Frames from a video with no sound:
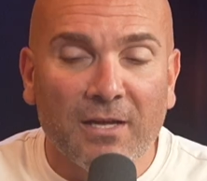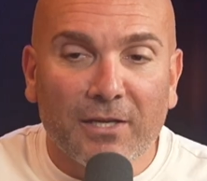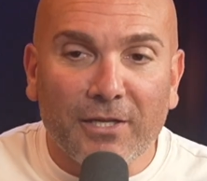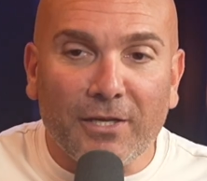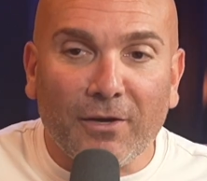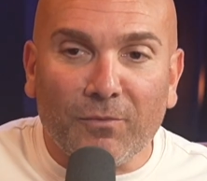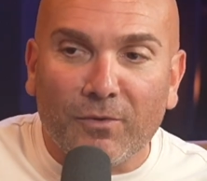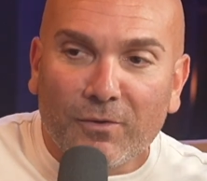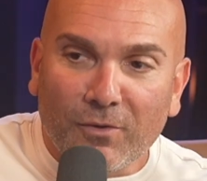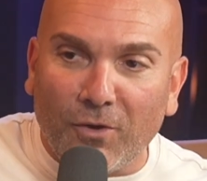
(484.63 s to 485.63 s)

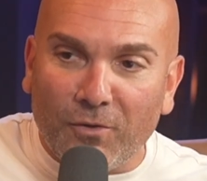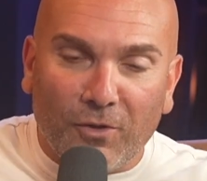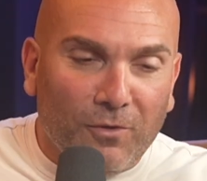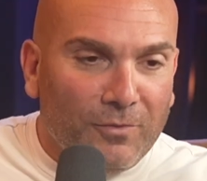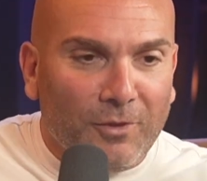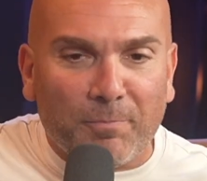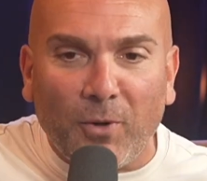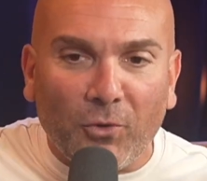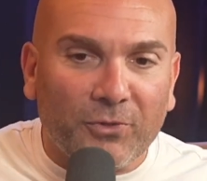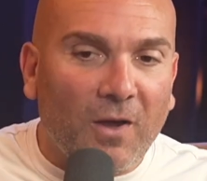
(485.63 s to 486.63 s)
They're
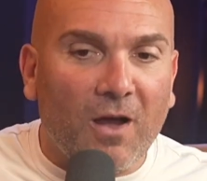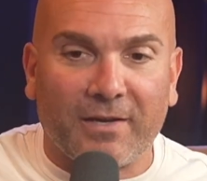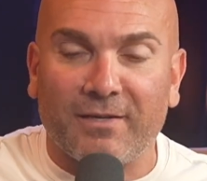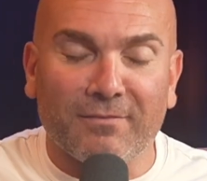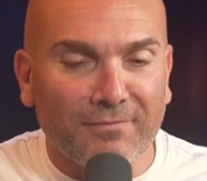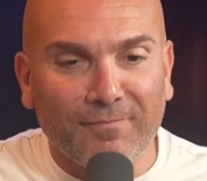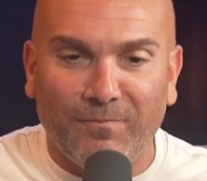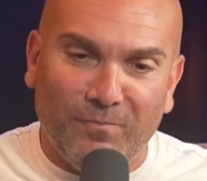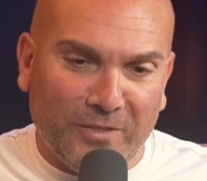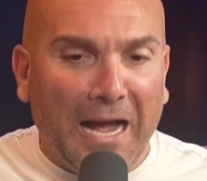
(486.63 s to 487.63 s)
both talking
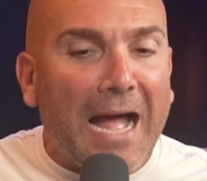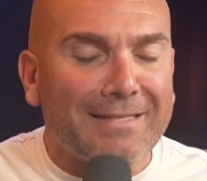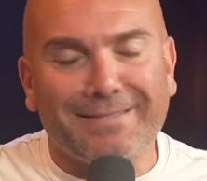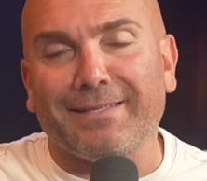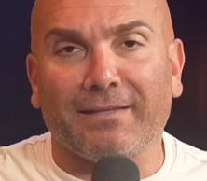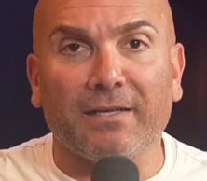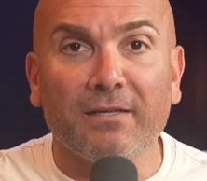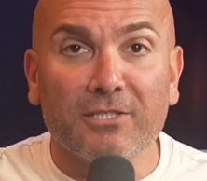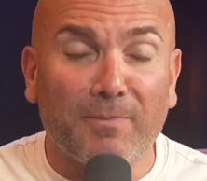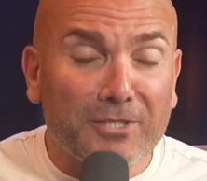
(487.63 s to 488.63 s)
constantly,
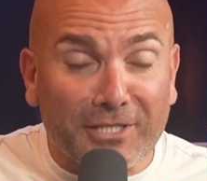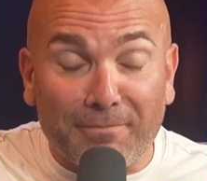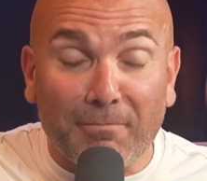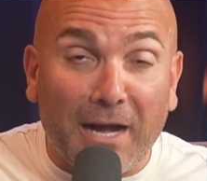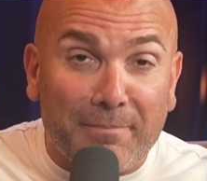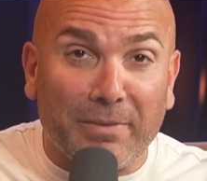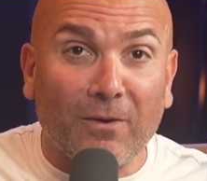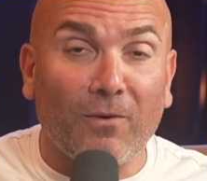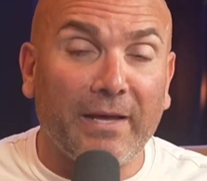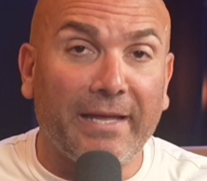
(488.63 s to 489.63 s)
especially in my big
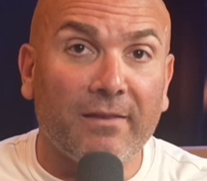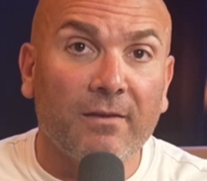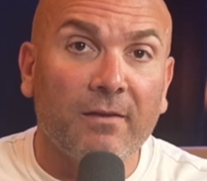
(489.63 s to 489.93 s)
old head.